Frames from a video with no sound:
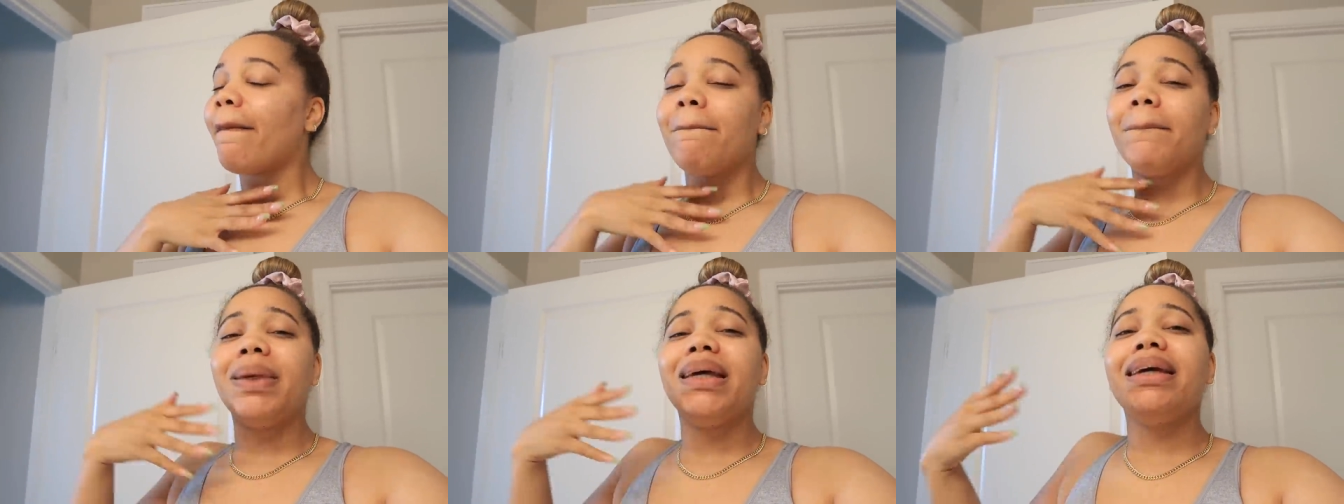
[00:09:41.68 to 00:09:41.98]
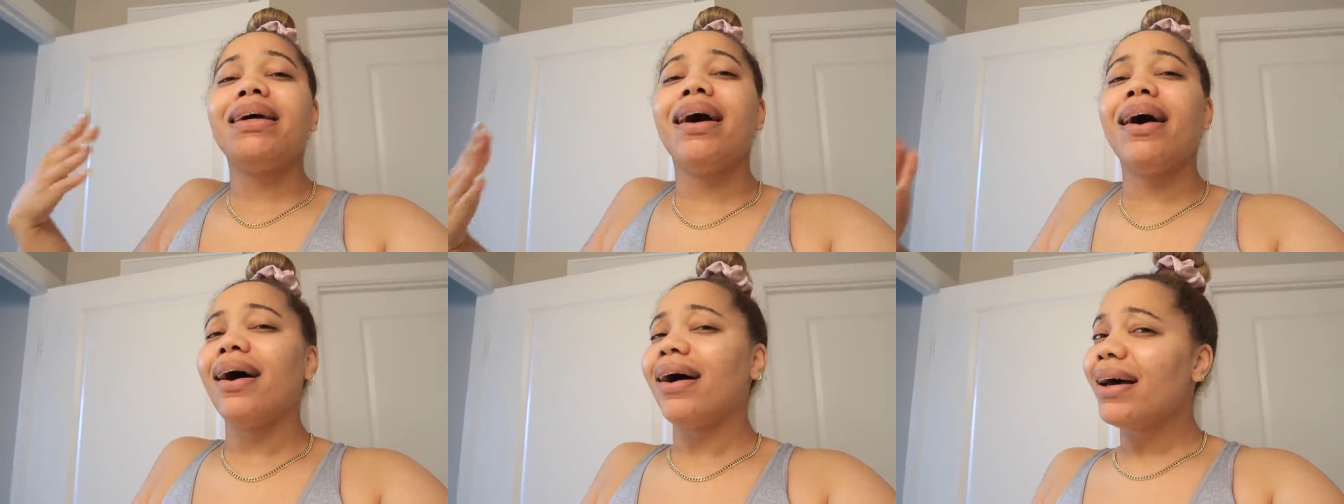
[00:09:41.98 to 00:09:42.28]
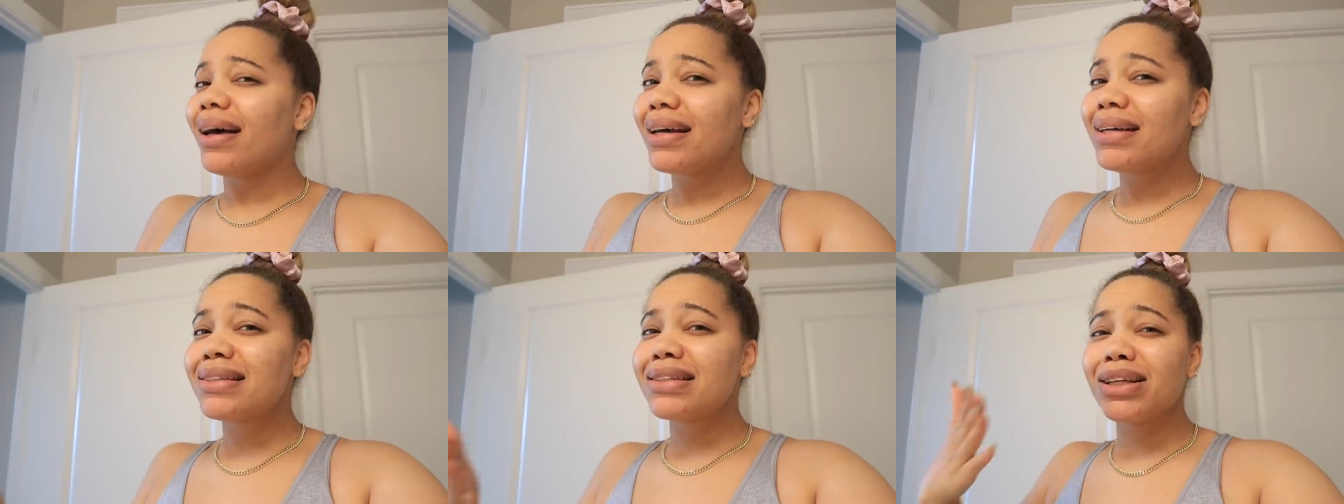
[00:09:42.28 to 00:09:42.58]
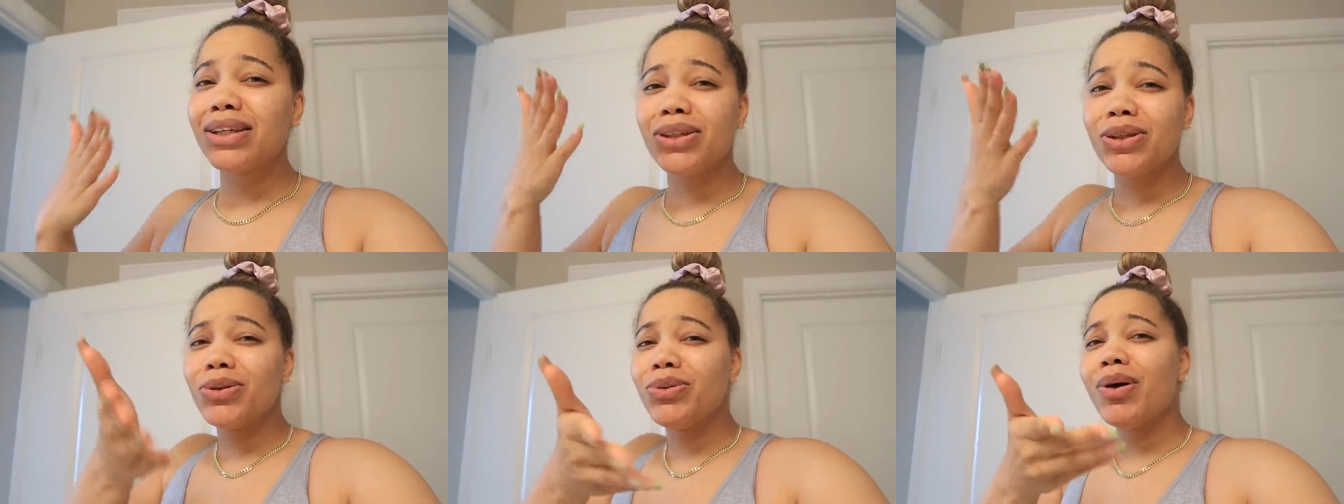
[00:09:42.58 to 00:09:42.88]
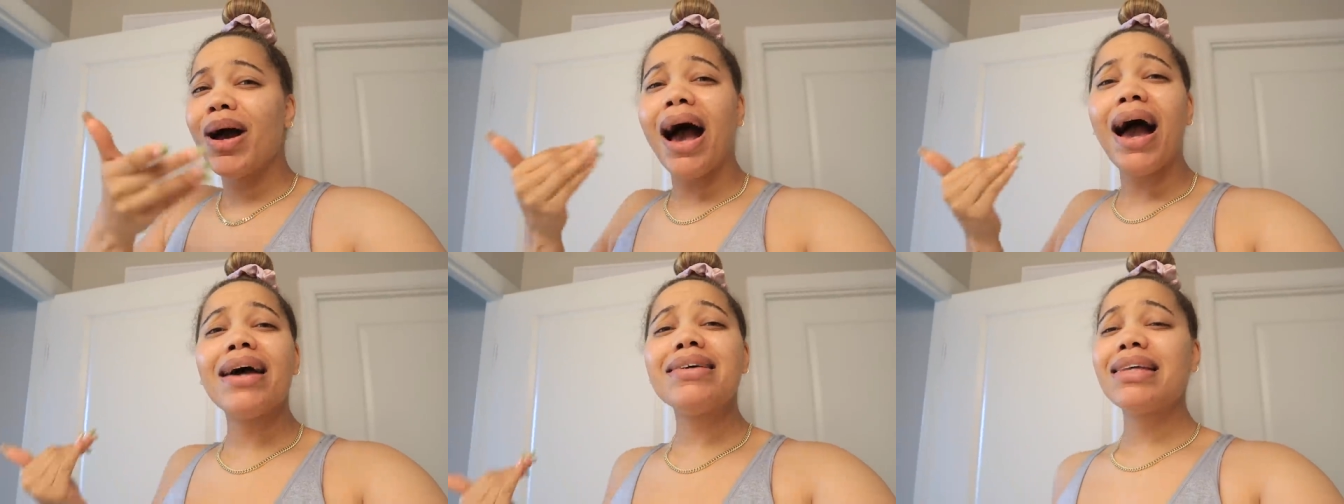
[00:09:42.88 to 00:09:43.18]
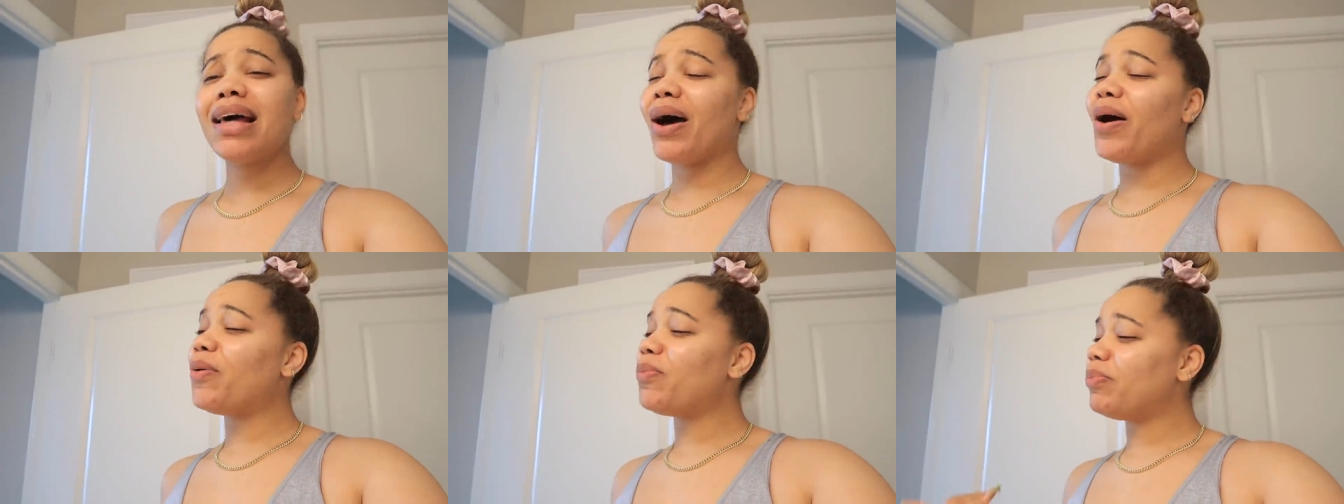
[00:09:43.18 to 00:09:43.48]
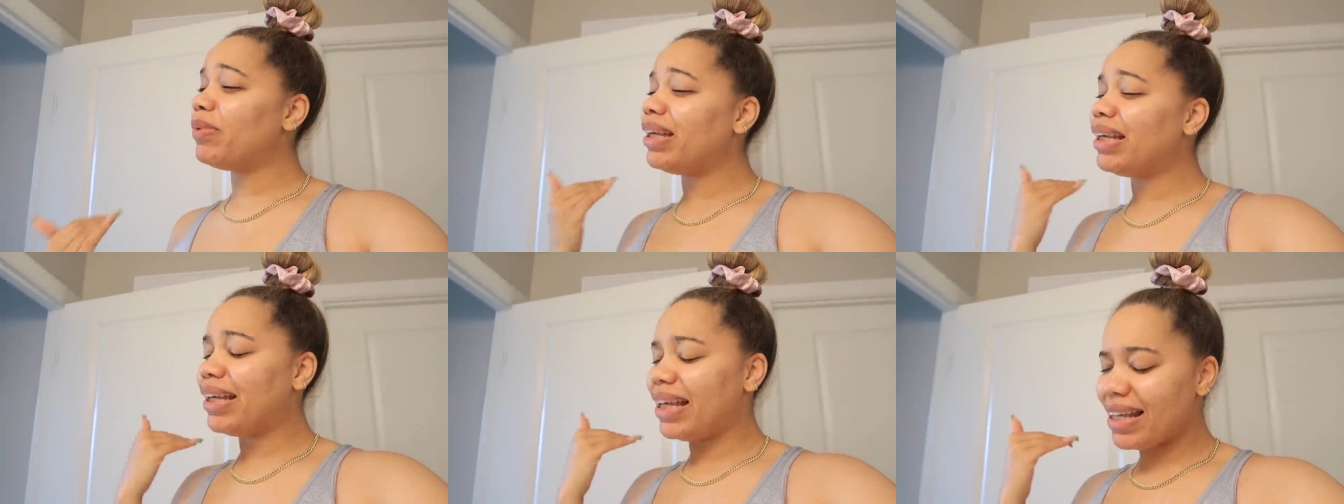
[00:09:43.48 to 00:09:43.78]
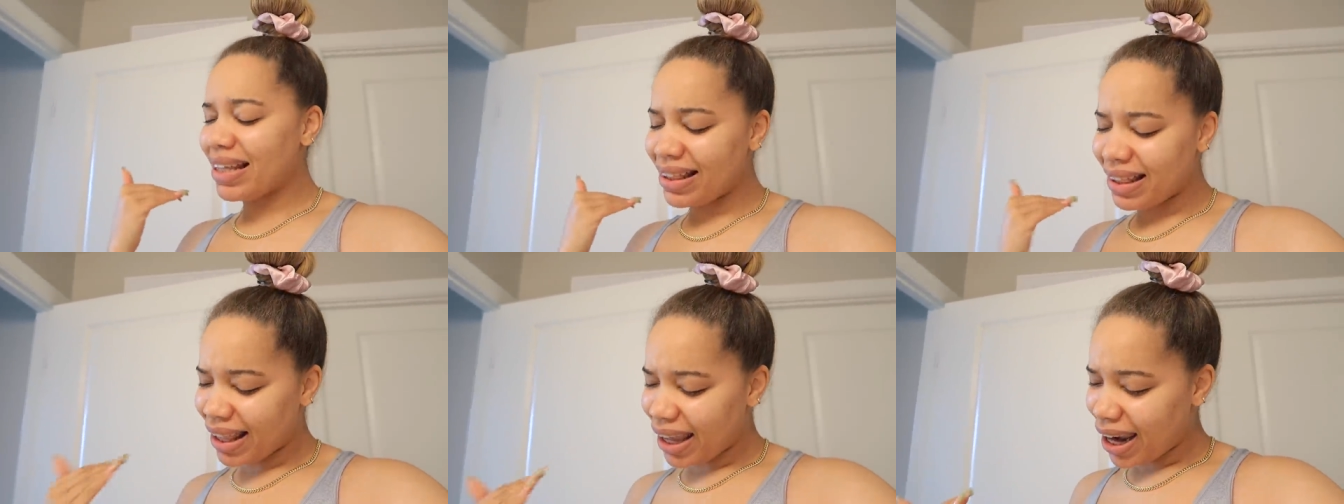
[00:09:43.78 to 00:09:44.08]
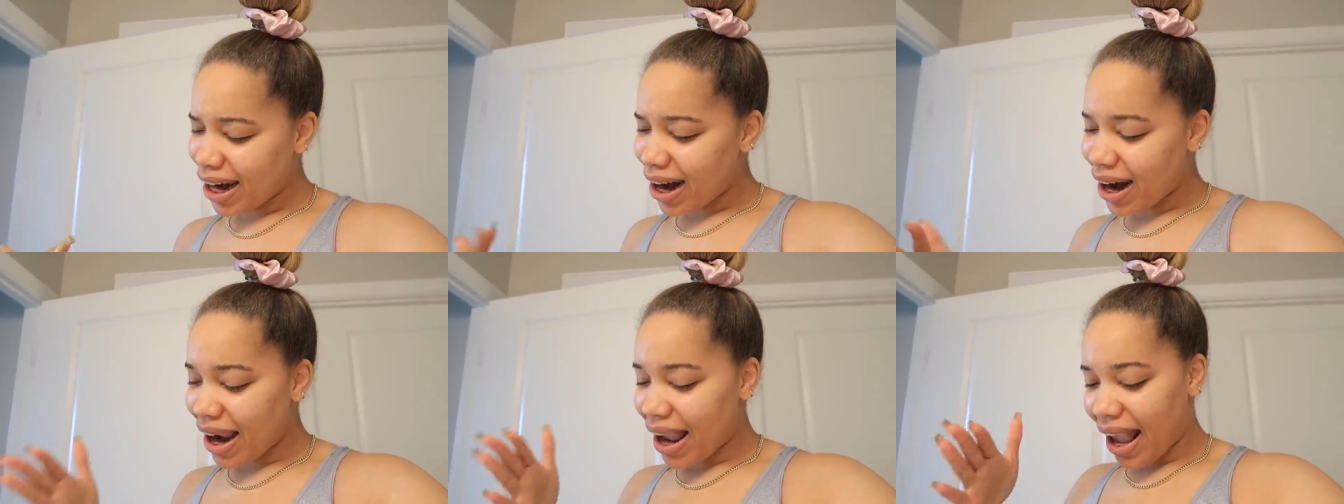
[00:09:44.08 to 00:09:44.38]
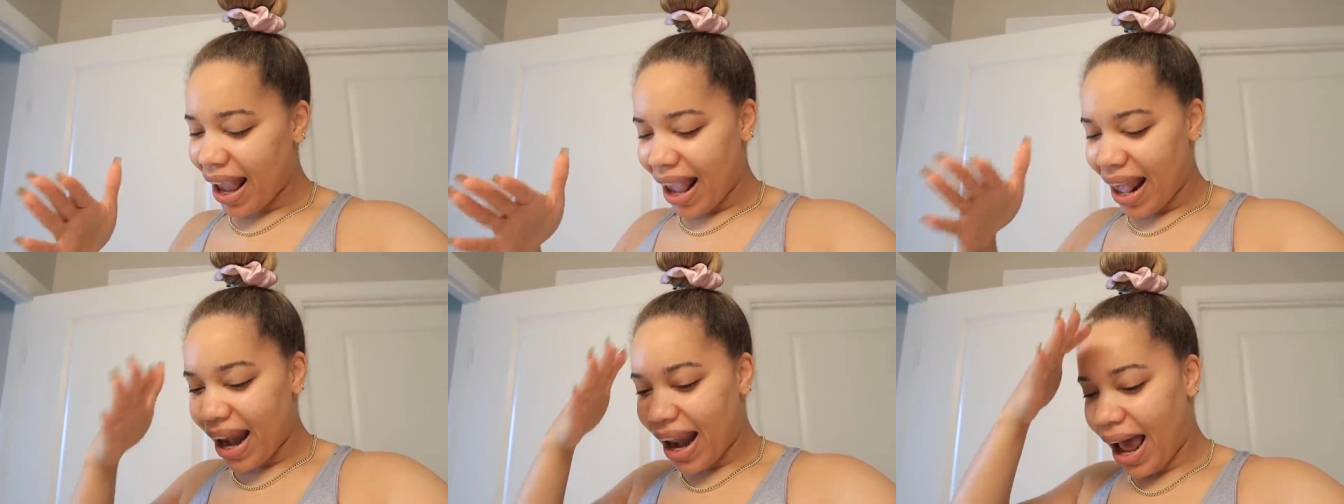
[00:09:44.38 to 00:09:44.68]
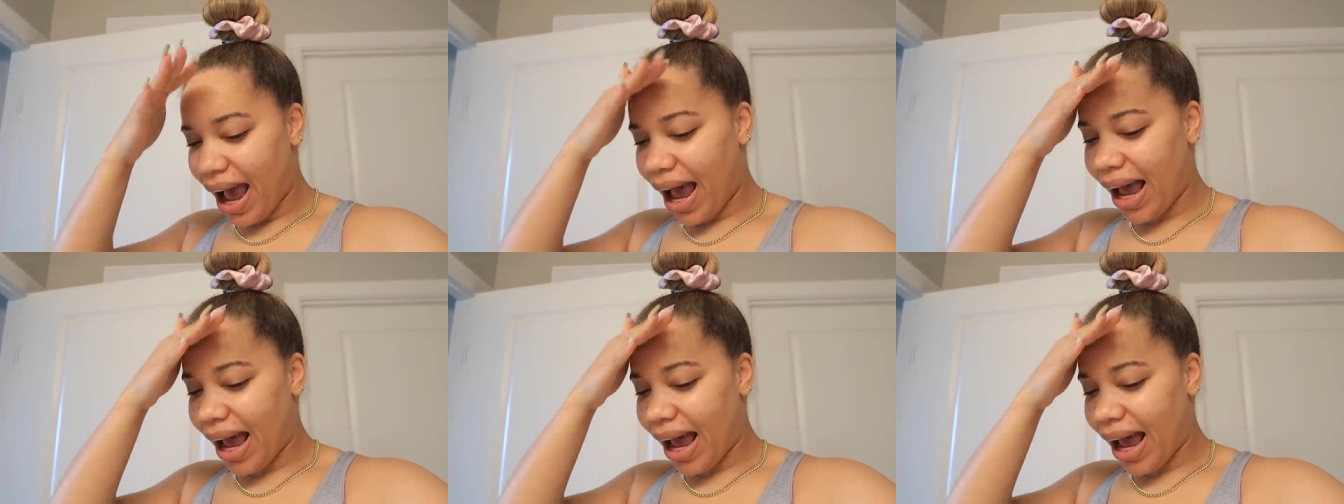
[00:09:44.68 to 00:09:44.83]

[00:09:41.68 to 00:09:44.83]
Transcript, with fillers: because you guys helped me get there and